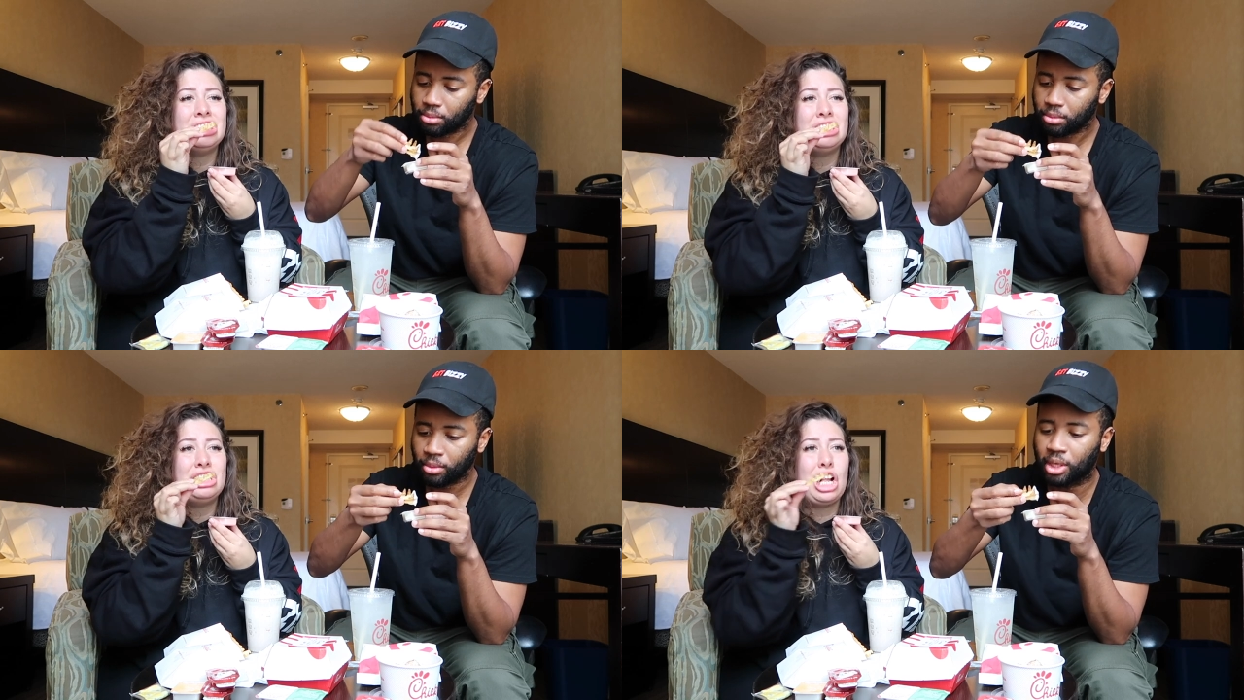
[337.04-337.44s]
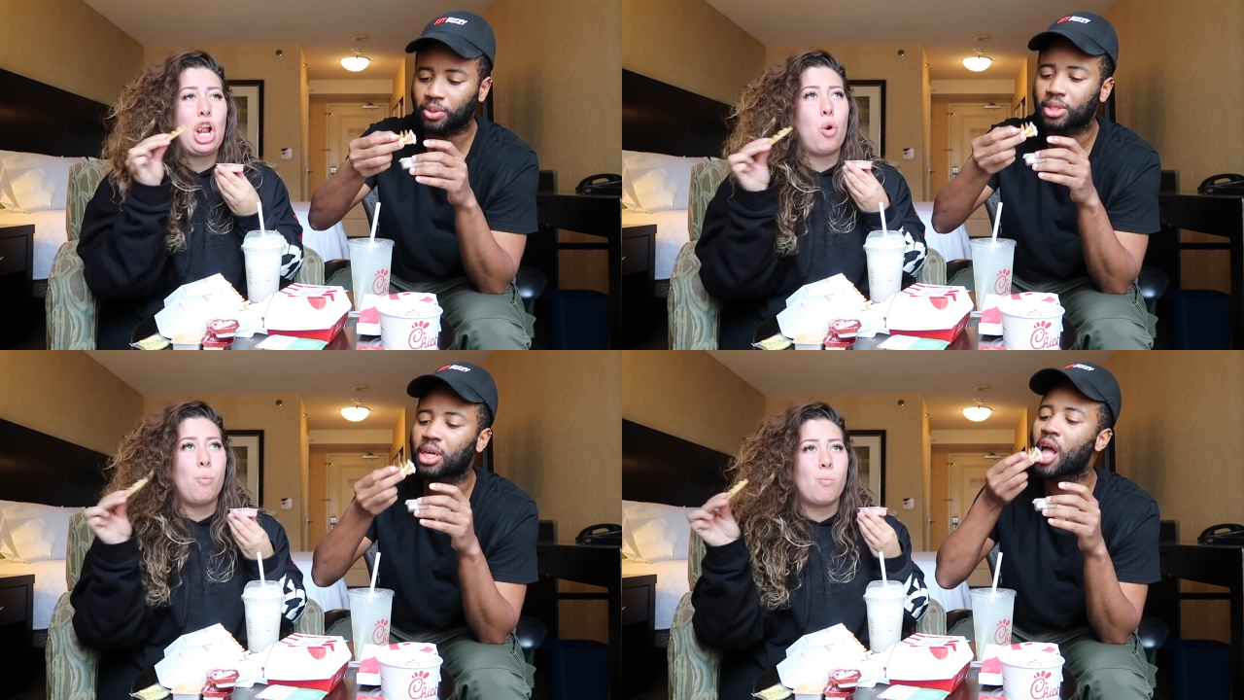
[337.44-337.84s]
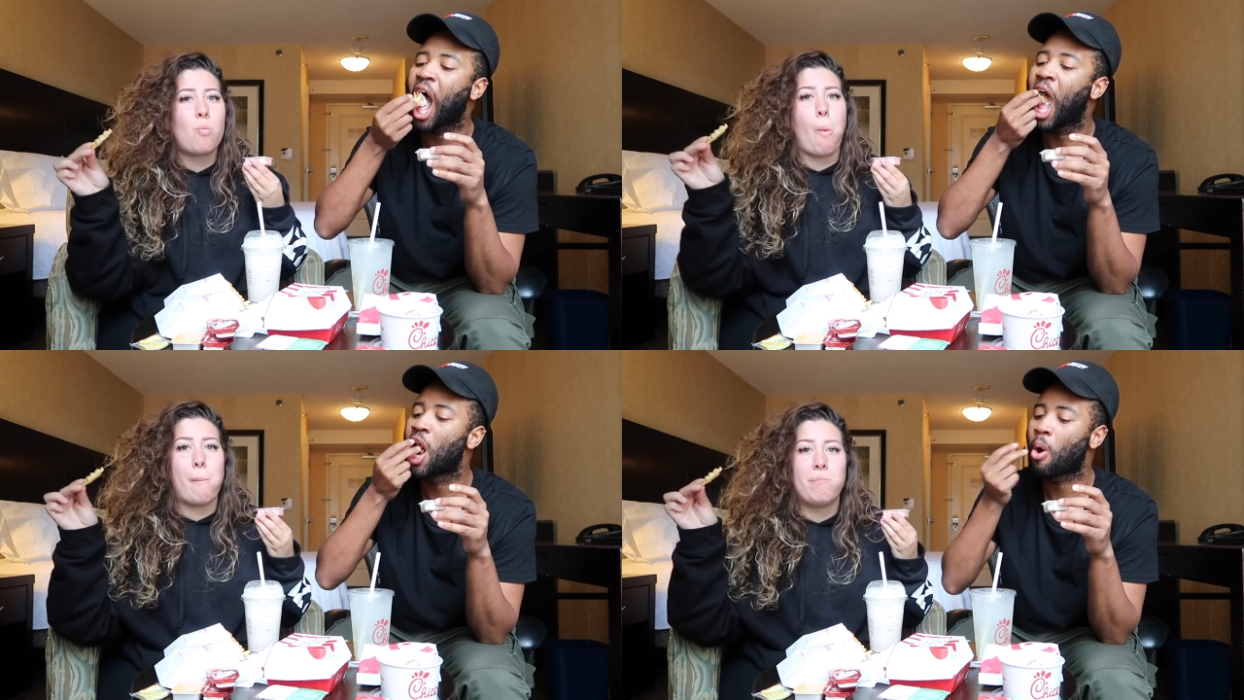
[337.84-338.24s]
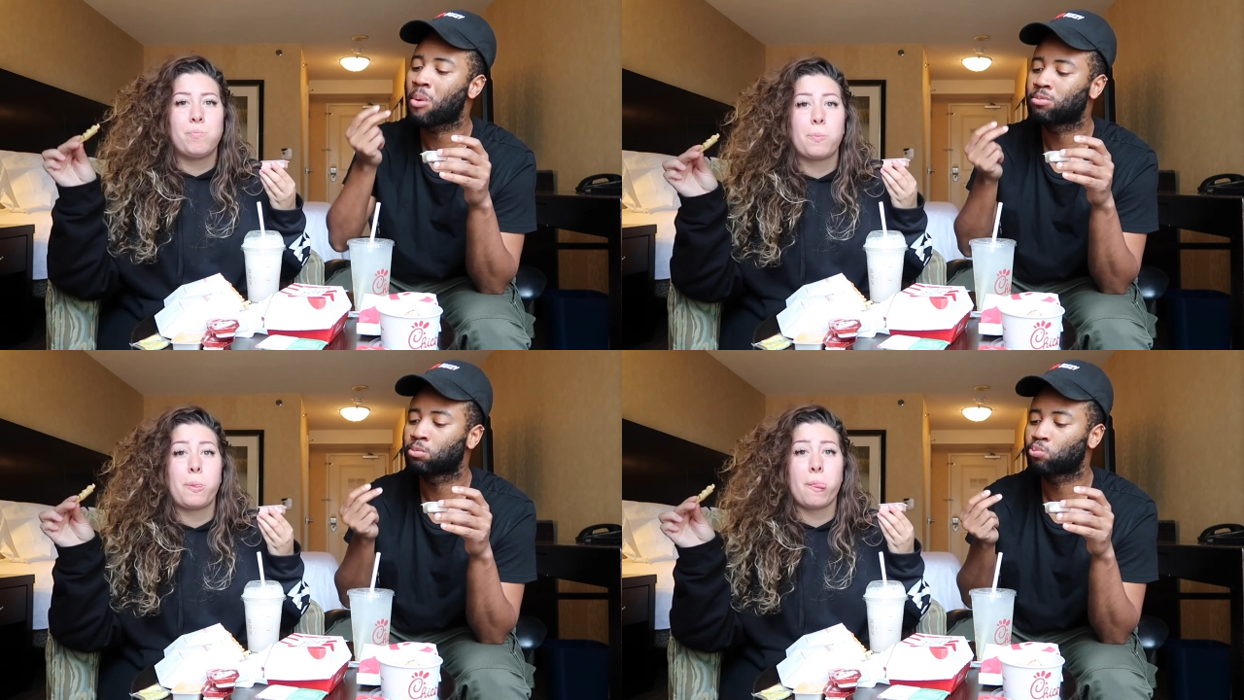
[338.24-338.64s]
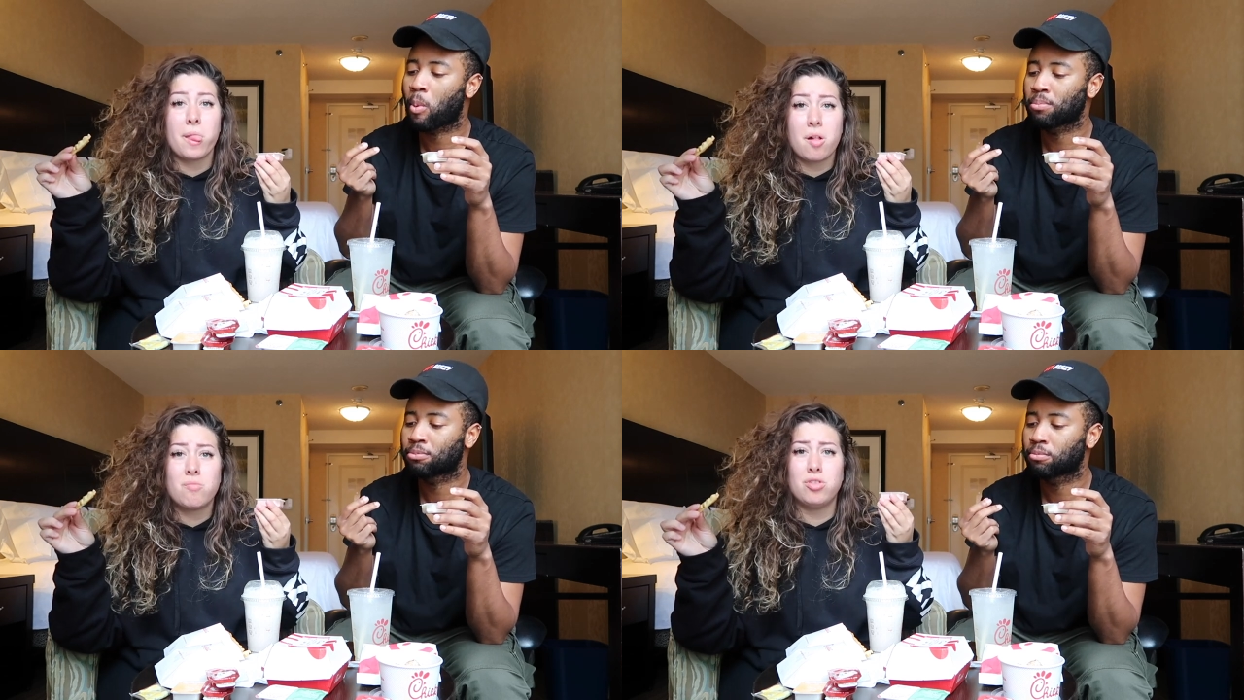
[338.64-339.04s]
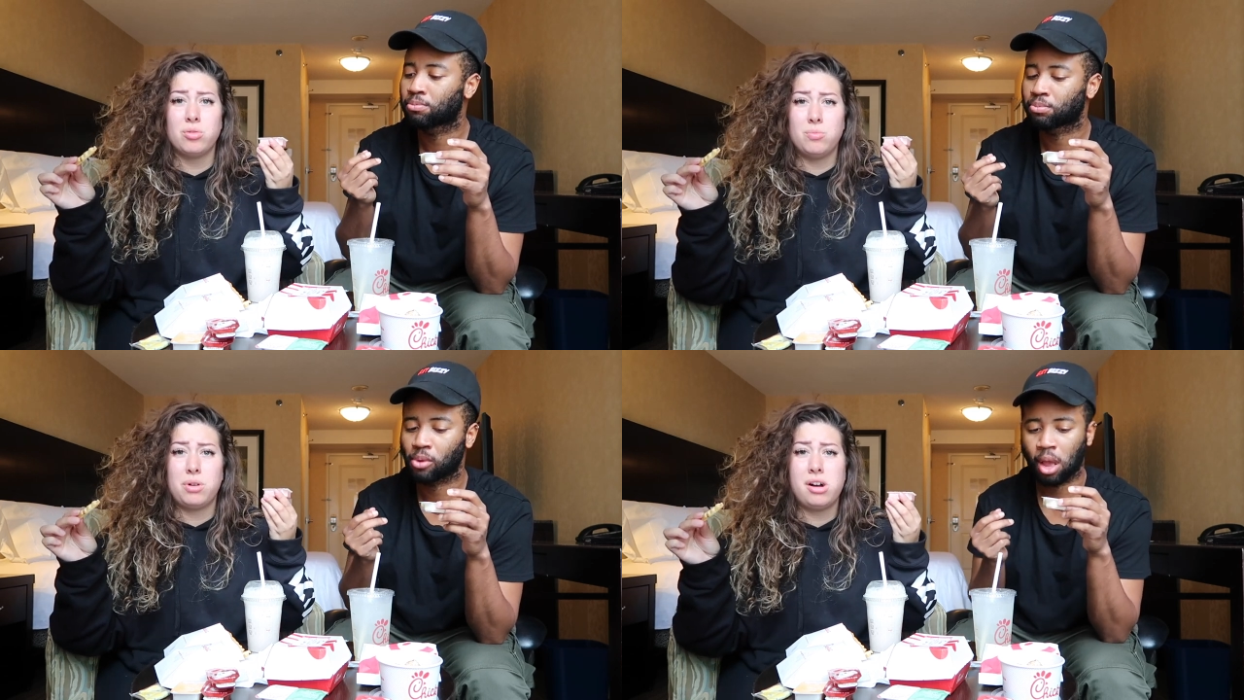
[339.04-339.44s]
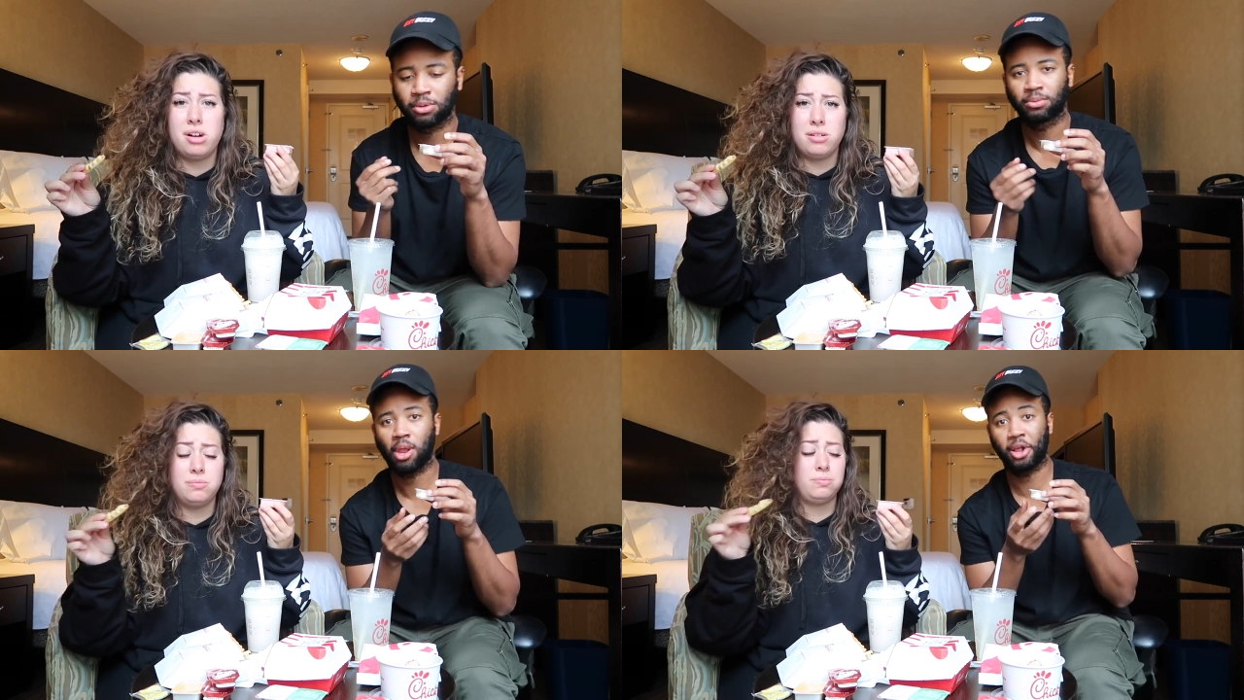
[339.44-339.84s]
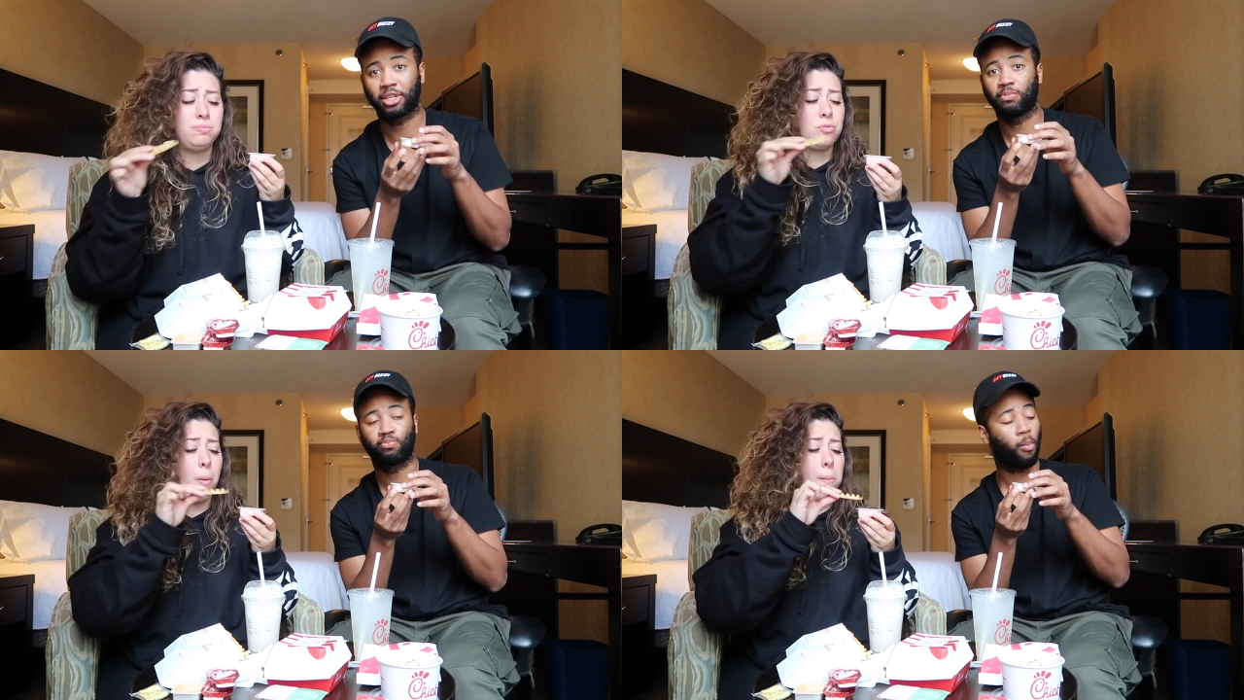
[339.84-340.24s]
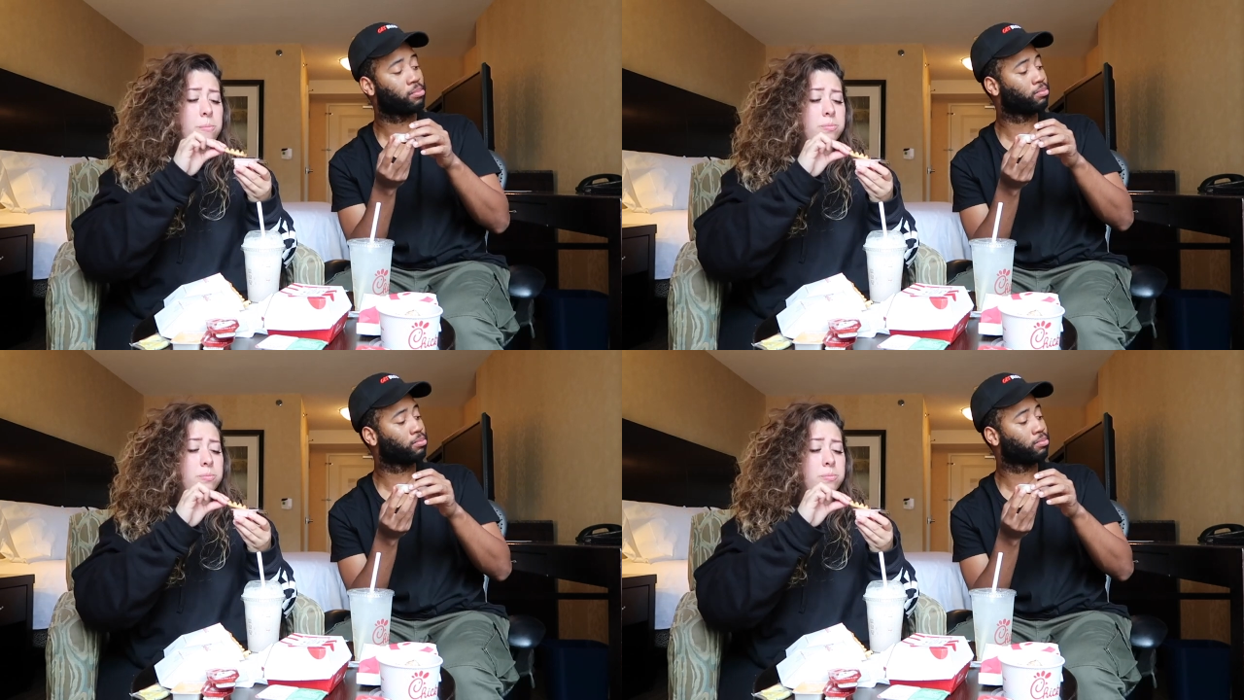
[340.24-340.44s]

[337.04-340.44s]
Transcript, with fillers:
Speaker 1: Mm. This one's good. Oh, bomb. Okay.